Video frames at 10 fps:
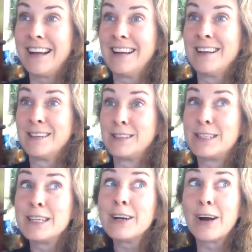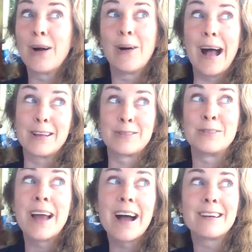Right? Zero. I
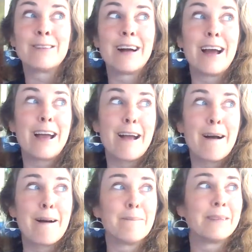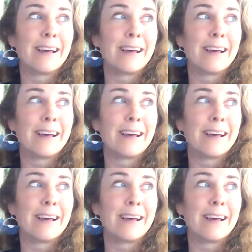do not know where I am.